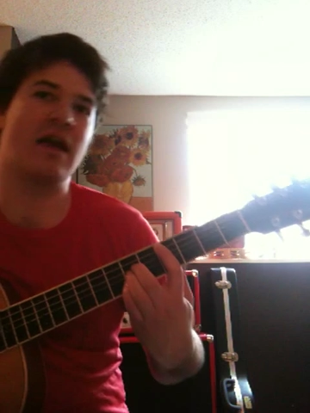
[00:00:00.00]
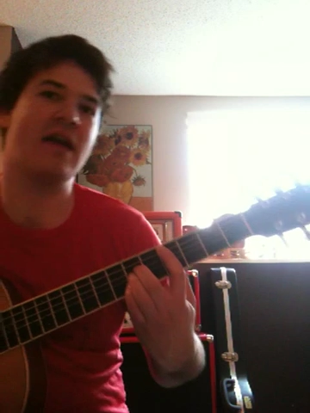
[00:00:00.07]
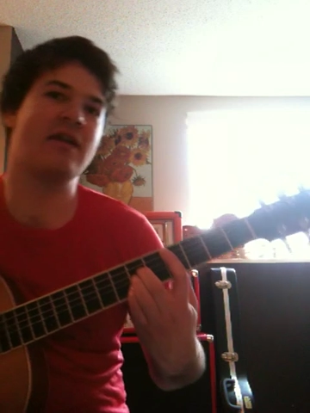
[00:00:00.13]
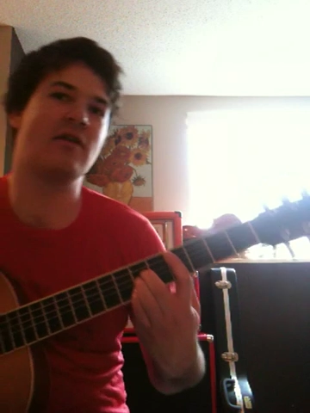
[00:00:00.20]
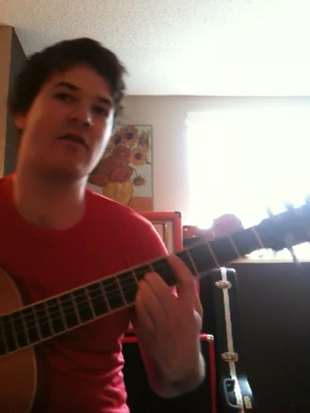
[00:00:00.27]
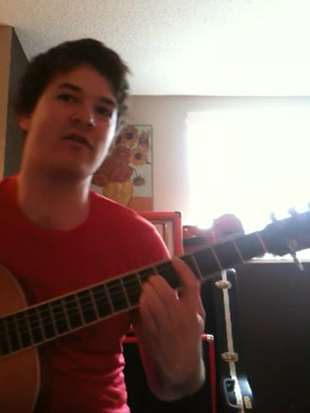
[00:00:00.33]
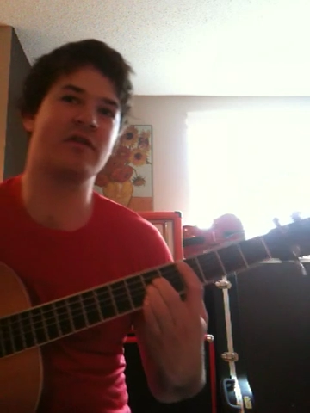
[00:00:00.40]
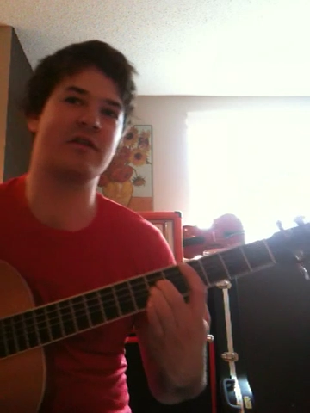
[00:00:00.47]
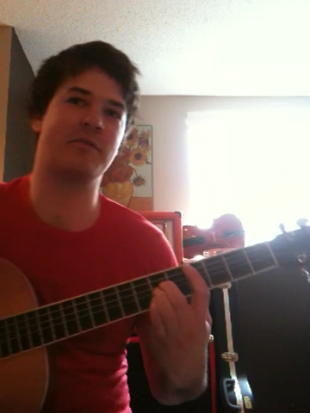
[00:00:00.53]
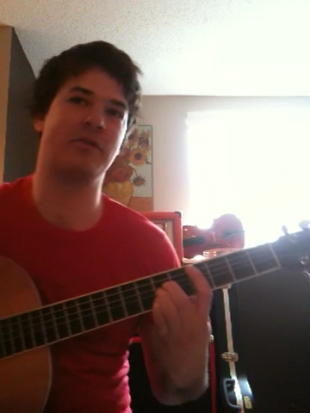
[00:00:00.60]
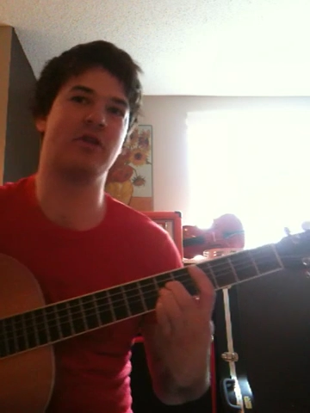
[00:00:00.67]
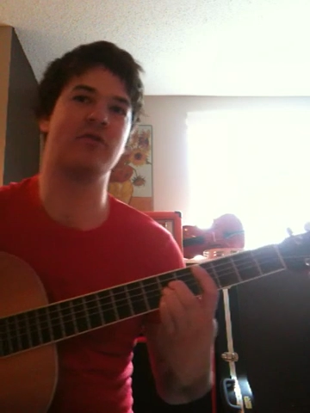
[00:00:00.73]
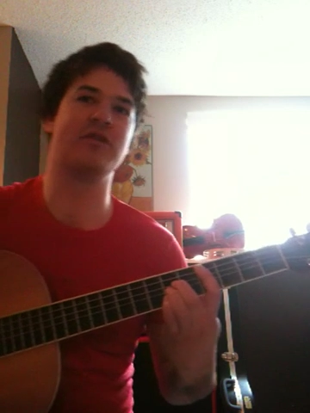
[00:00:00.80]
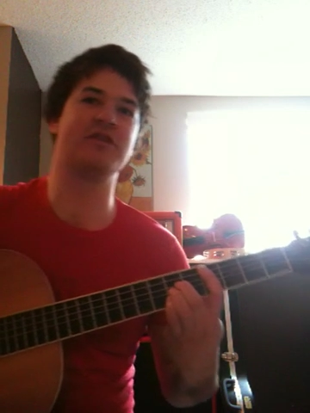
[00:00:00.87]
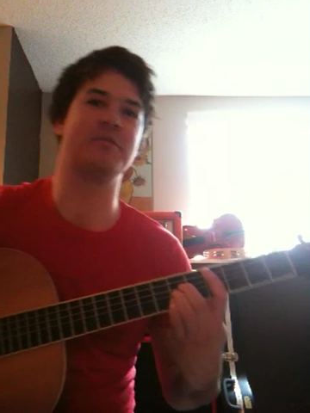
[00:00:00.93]
Heading over to the
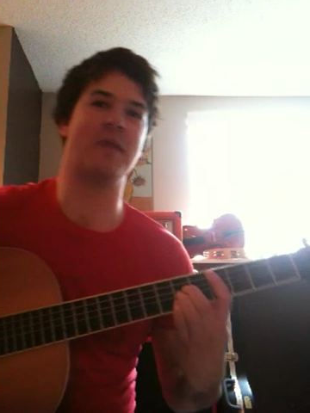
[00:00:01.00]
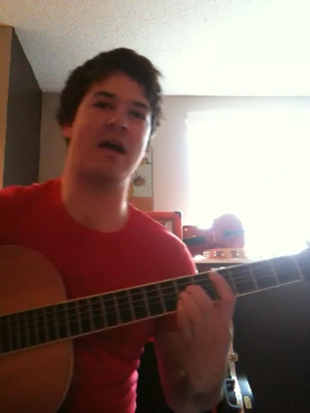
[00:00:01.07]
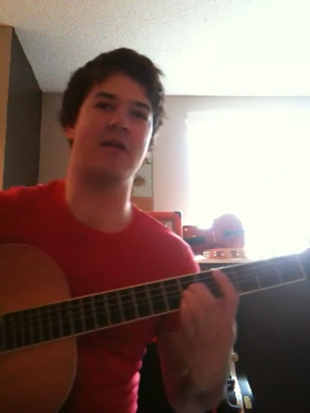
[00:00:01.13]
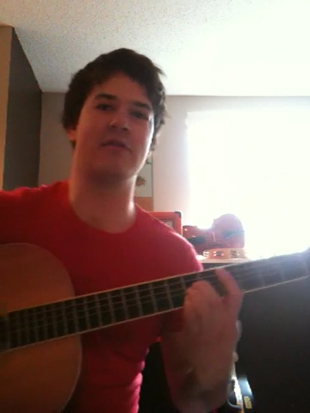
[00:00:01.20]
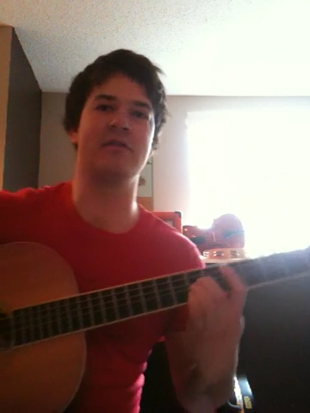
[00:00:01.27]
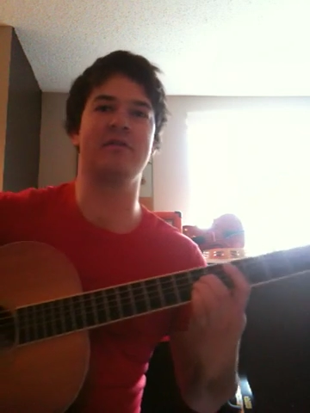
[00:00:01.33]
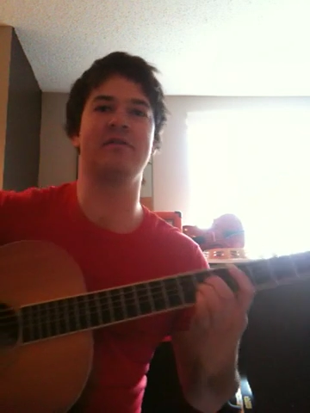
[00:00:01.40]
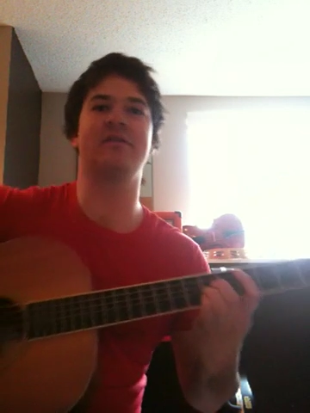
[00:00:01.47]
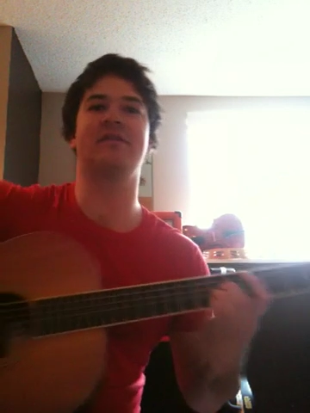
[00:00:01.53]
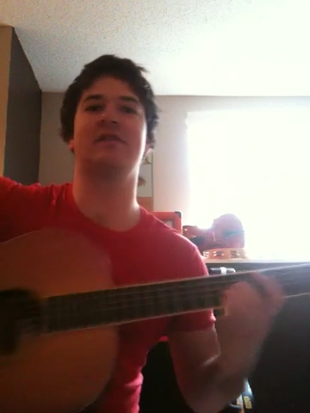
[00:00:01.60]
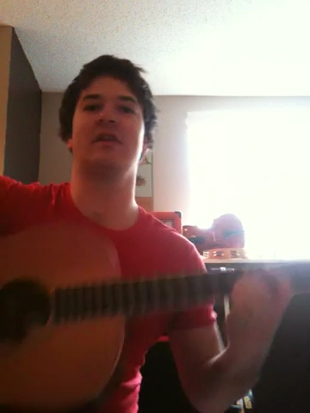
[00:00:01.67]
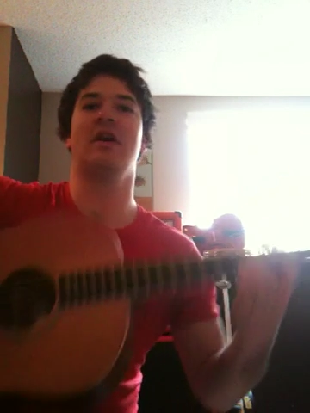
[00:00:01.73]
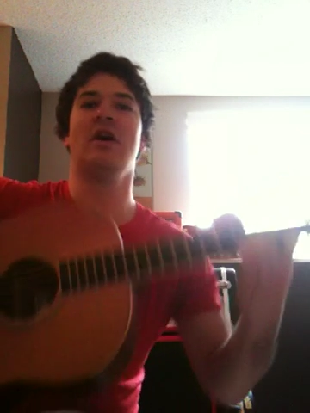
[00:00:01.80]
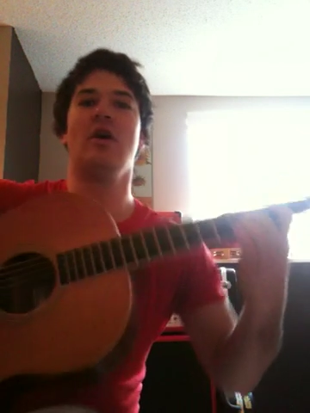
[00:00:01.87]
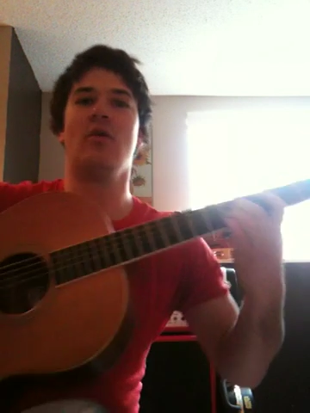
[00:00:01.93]
Blue Ridge
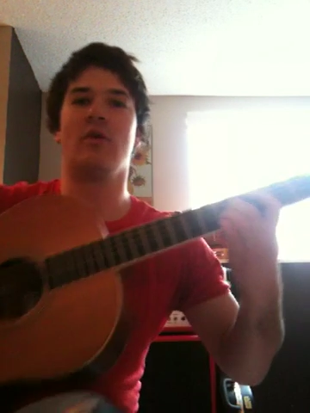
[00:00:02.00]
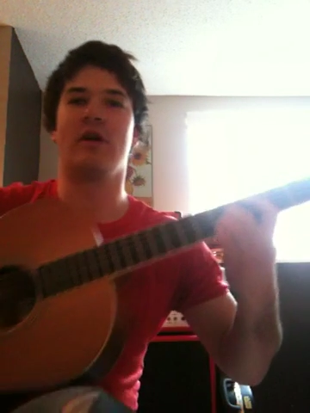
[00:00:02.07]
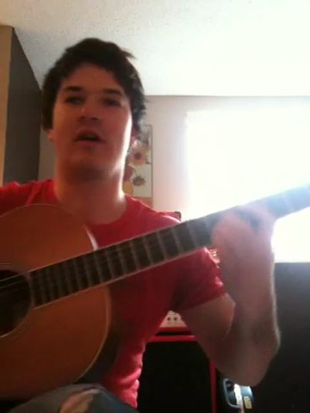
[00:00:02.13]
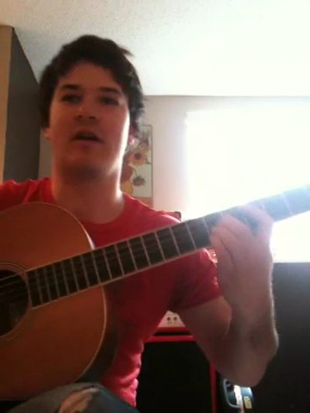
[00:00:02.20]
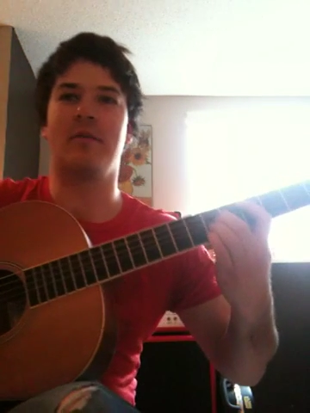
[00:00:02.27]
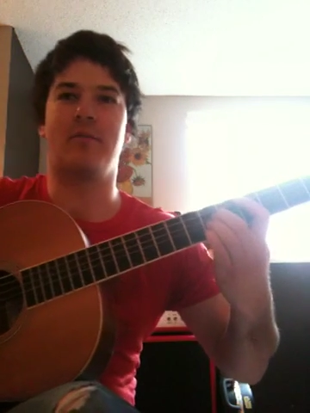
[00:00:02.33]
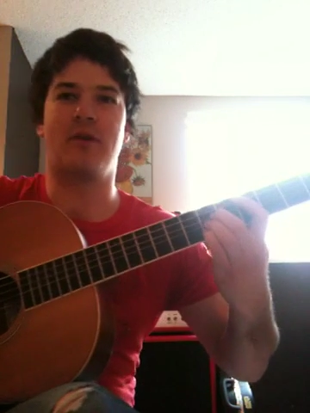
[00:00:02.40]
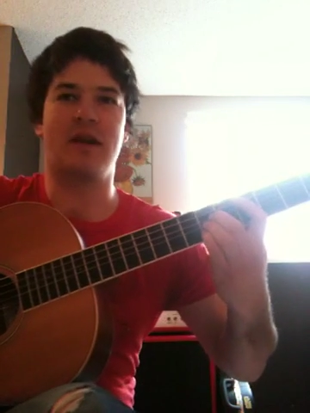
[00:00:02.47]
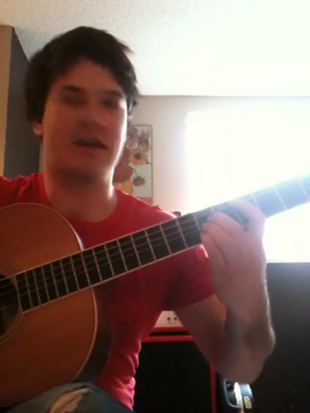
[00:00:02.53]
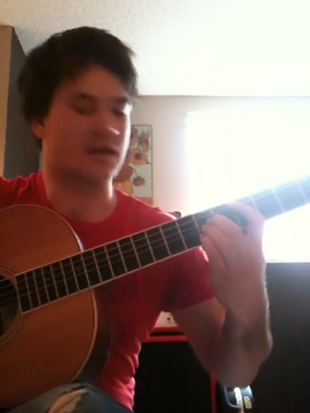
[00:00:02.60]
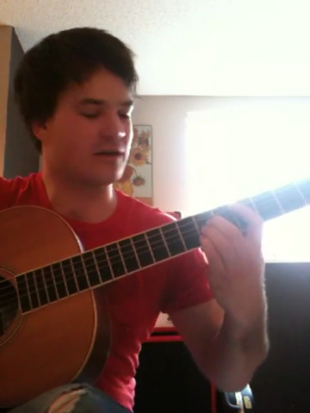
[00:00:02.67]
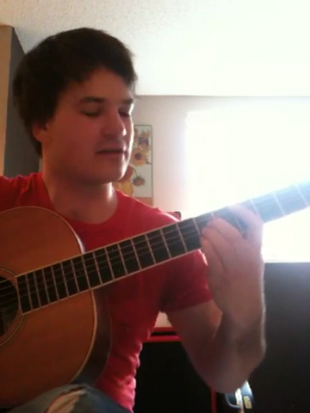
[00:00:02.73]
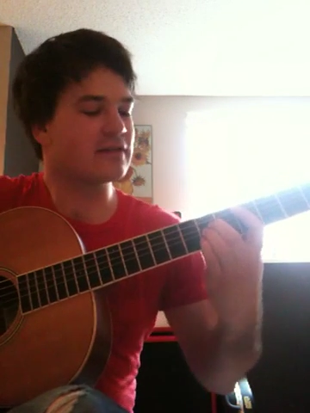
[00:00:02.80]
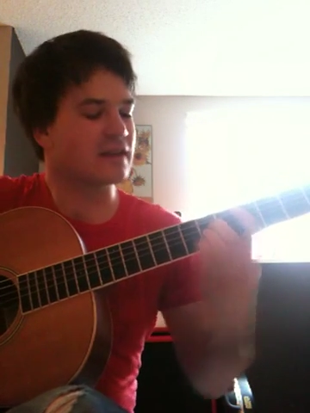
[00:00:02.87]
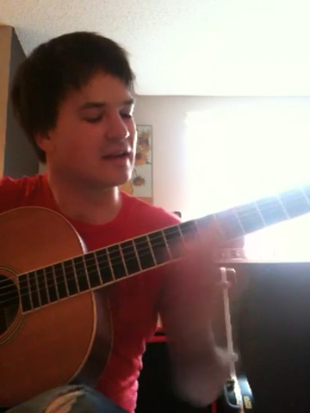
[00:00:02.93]
Mountains, we're going to break
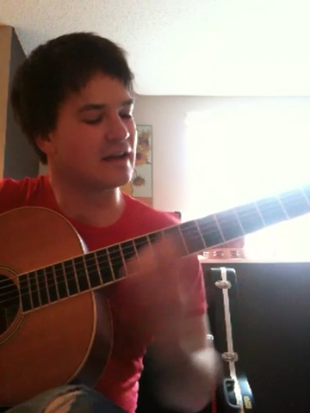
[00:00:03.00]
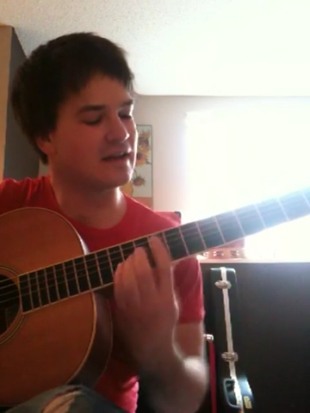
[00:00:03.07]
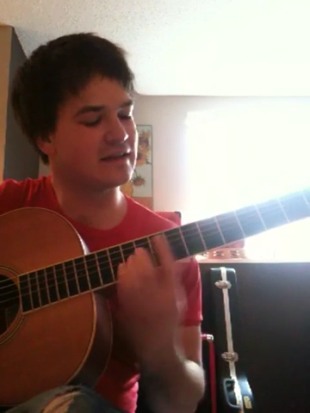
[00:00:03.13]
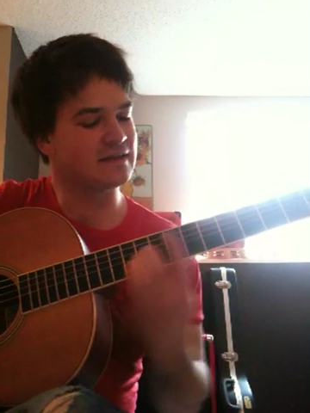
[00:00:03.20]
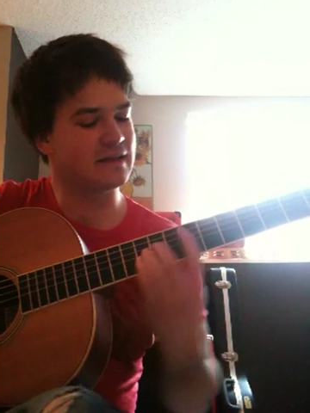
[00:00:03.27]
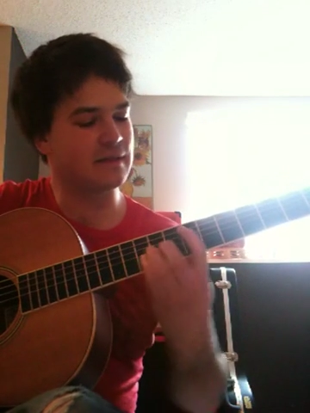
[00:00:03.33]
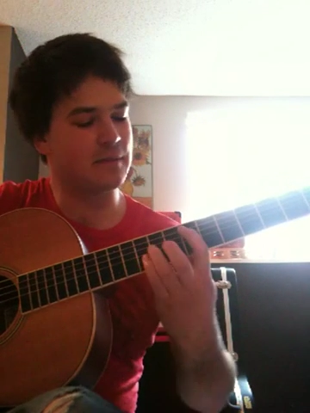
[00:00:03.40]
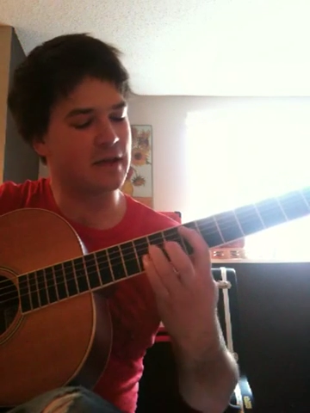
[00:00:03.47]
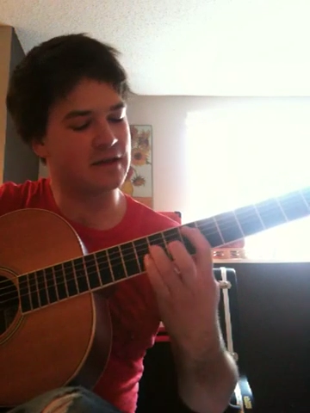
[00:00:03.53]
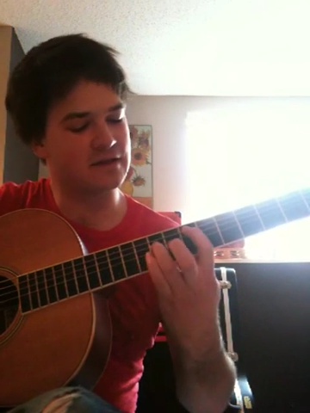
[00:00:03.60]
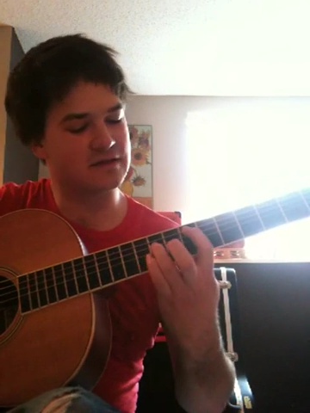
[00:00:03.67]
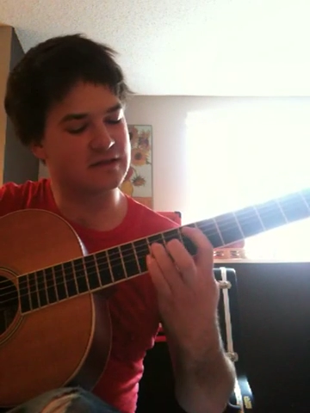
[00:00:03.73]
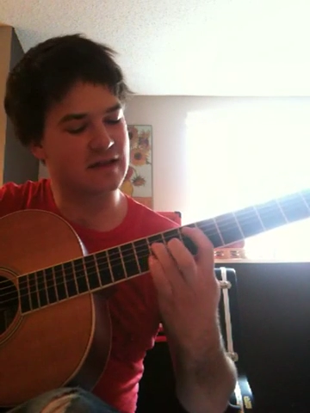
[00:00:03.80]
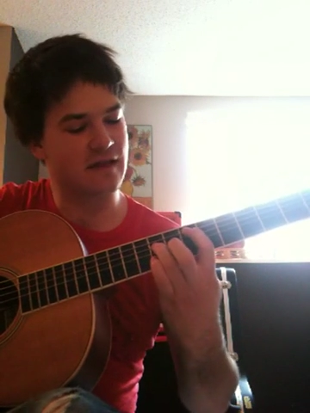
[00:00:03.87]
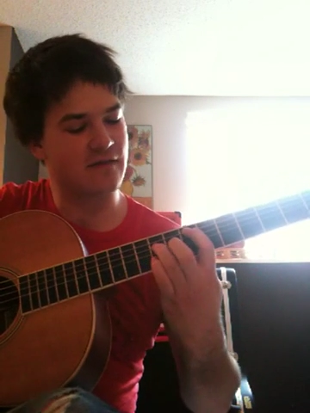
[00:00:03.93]
out the nice E
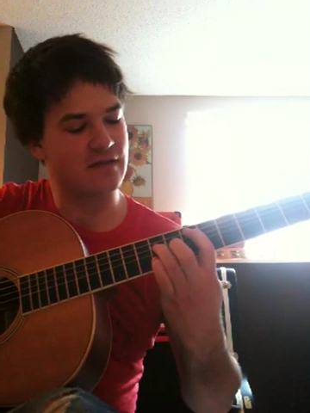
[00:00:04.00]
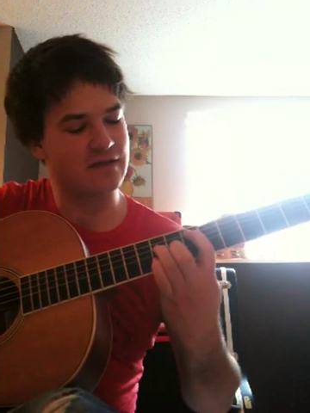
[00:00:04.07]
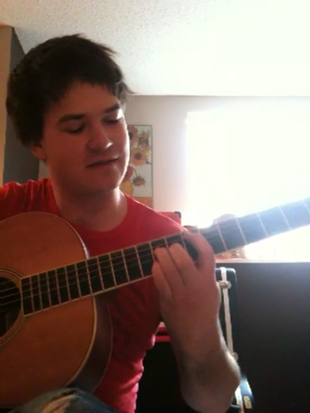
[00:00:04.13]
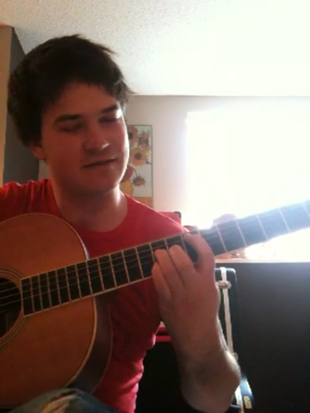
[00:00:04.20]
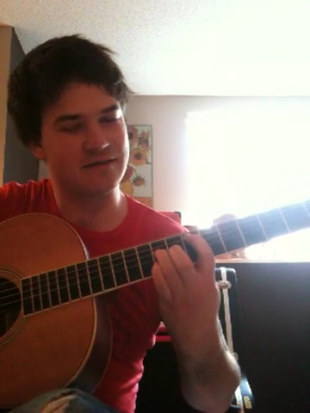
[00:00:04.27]
major 7.